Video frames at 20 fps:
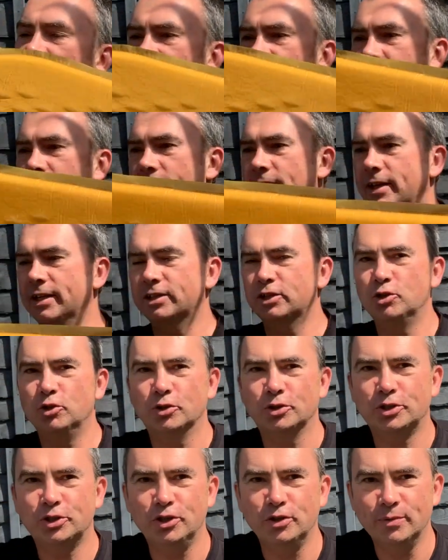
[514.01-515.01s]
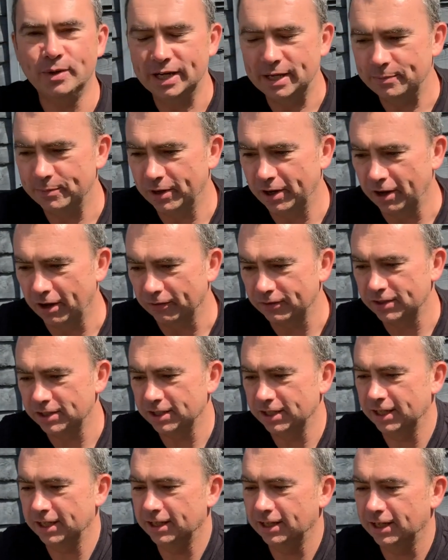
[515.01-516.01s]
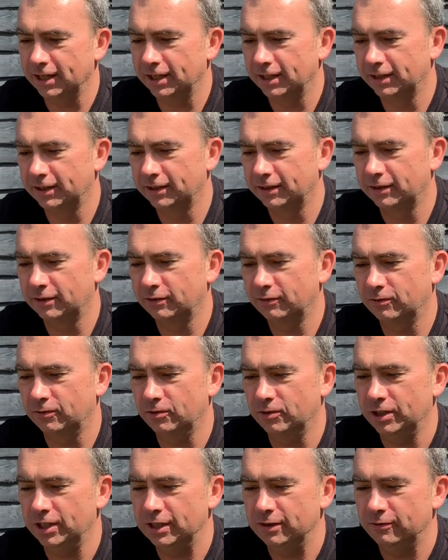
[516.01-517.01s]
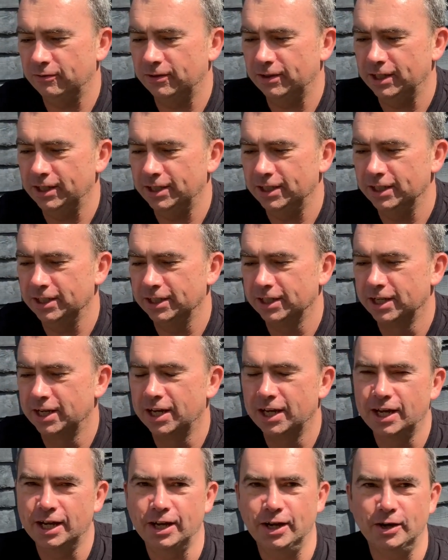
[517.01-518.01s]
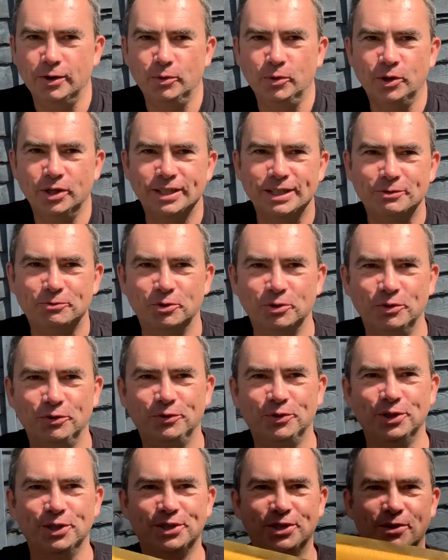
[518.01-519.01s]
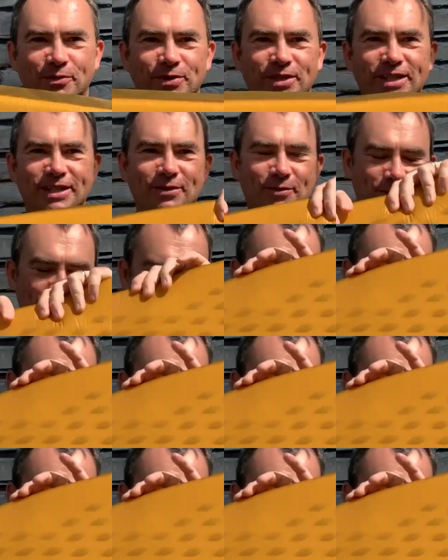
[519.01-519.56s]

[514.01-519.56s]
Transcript: Now, that's not too many puffs to get that fully inflated. What I did wrong the first time is I still had